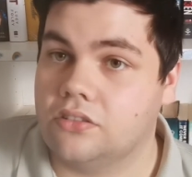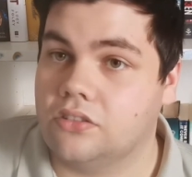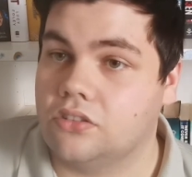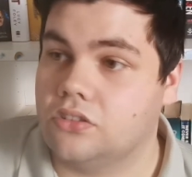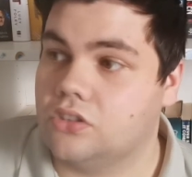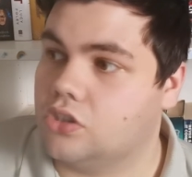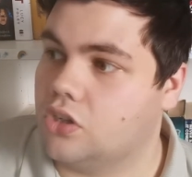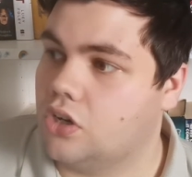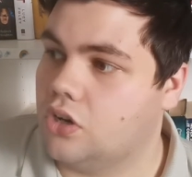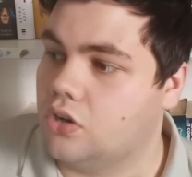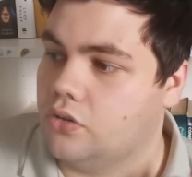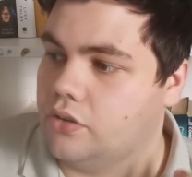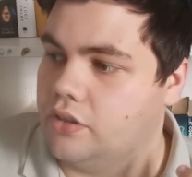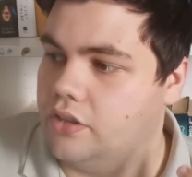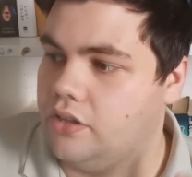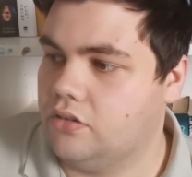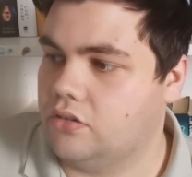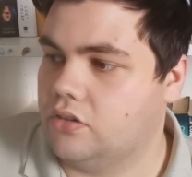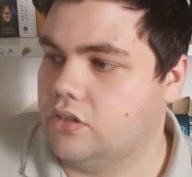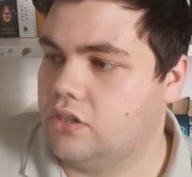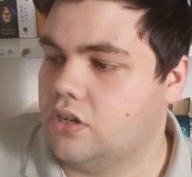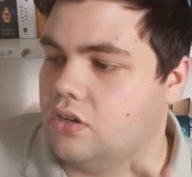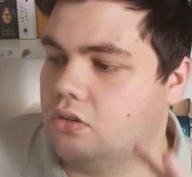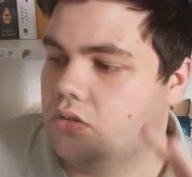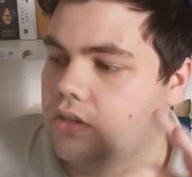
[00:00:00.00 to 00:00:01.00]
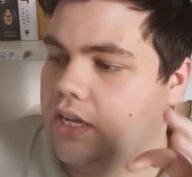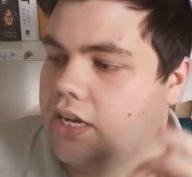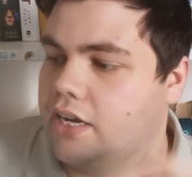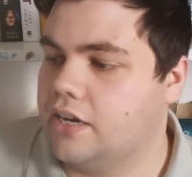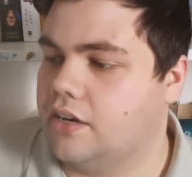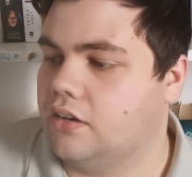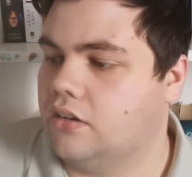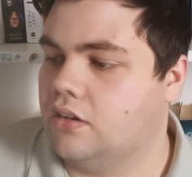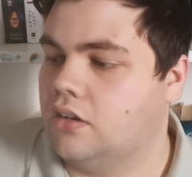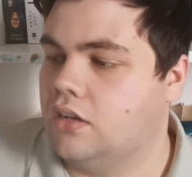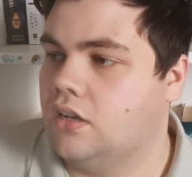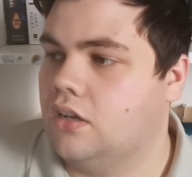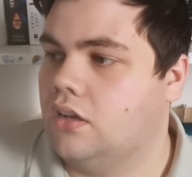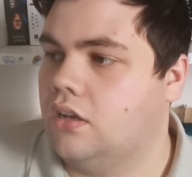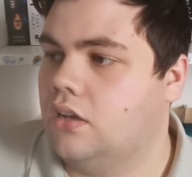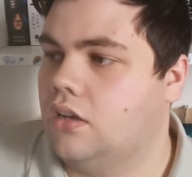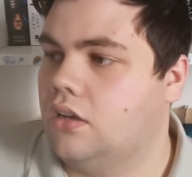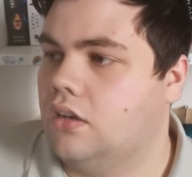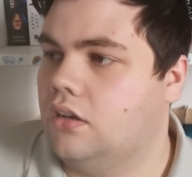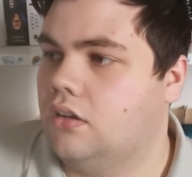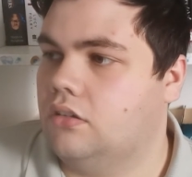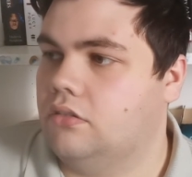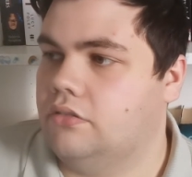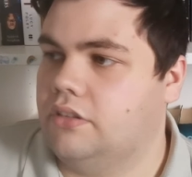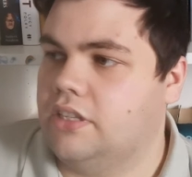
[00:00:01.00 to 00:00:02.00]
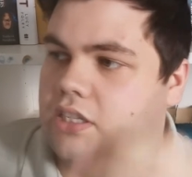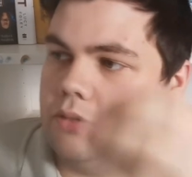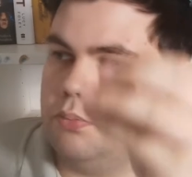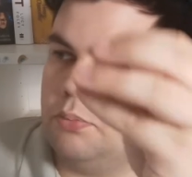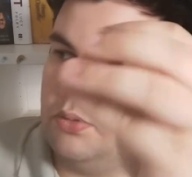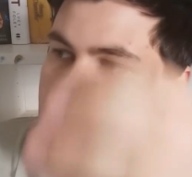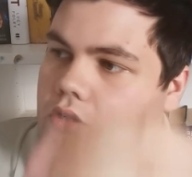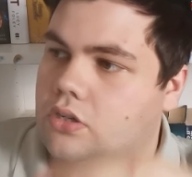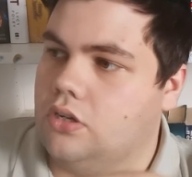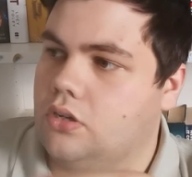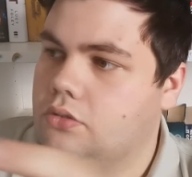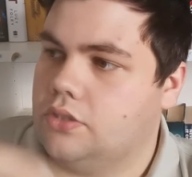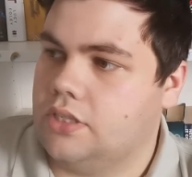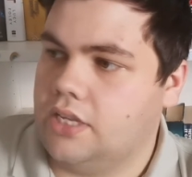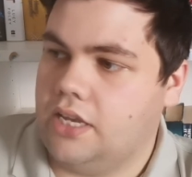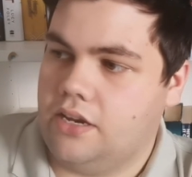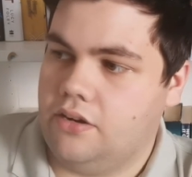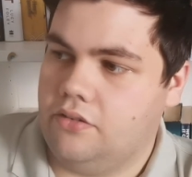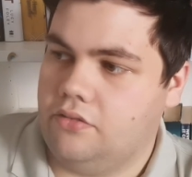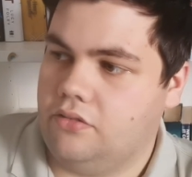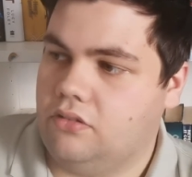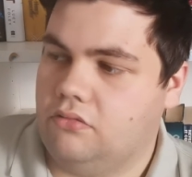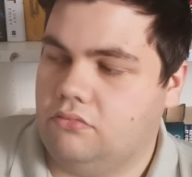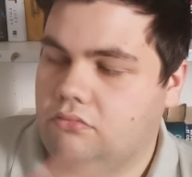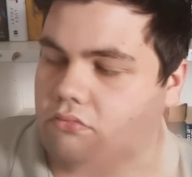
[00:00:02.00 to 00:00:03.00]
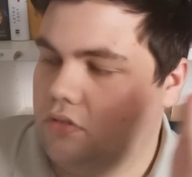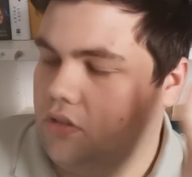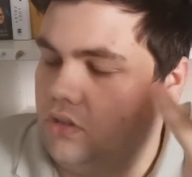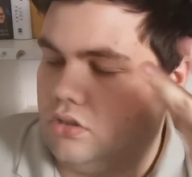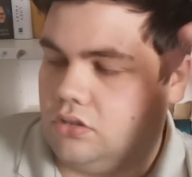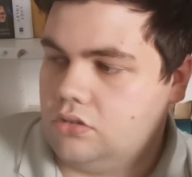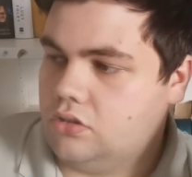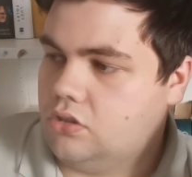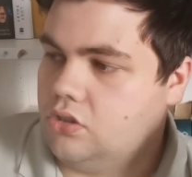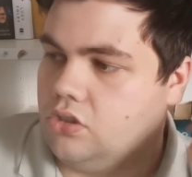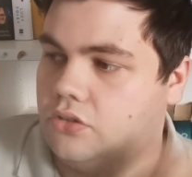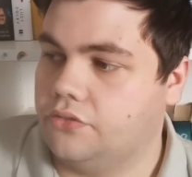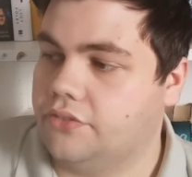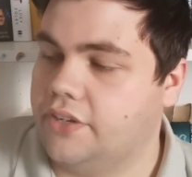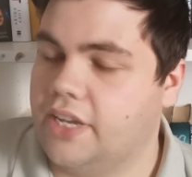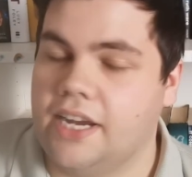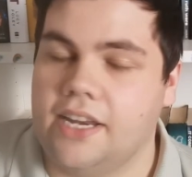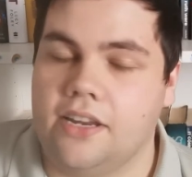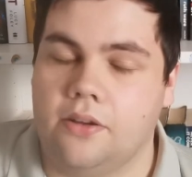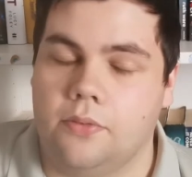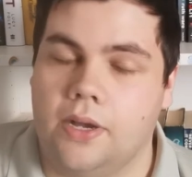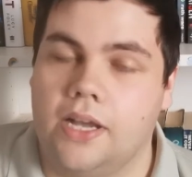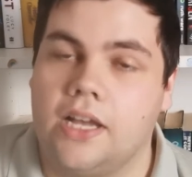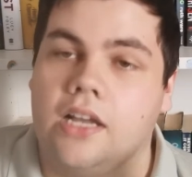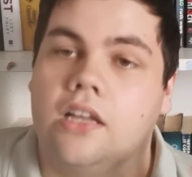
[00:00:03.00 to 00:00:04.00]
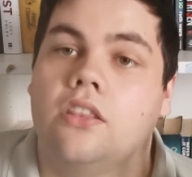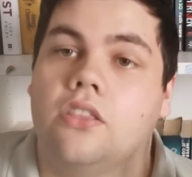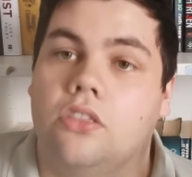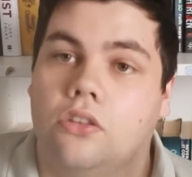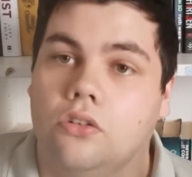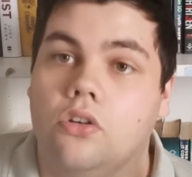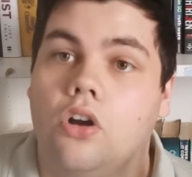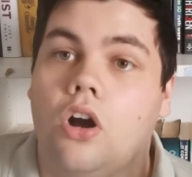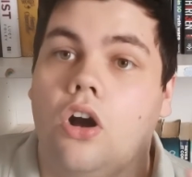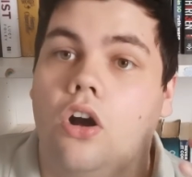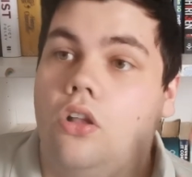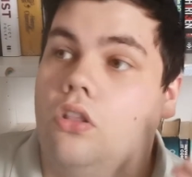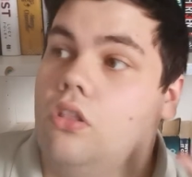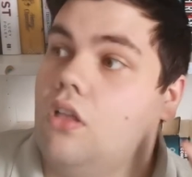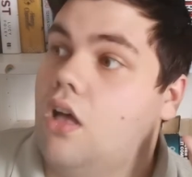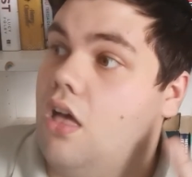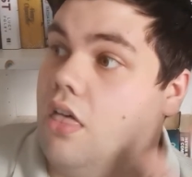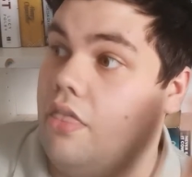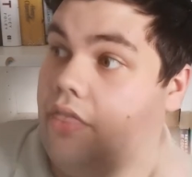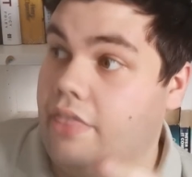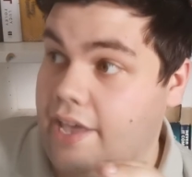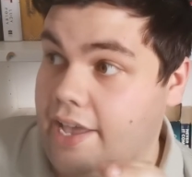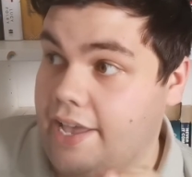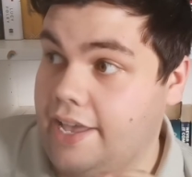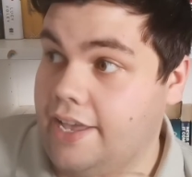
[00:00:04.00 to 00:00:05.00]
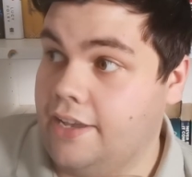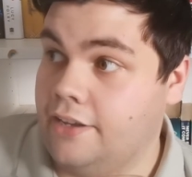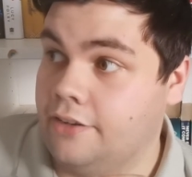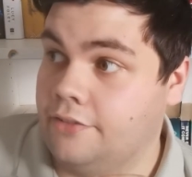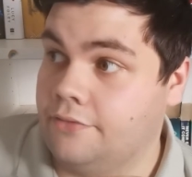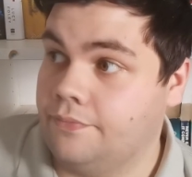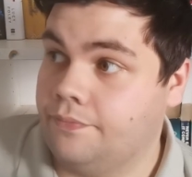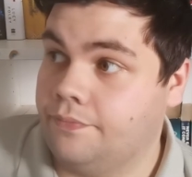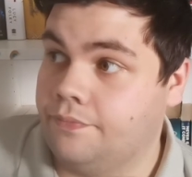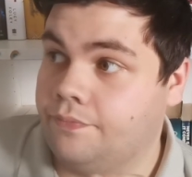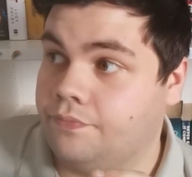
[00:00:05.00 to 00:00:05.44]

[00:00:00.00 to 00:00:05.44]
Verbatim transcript: So there are no like oh, this book goes here and just shove it anywhere. They're all there.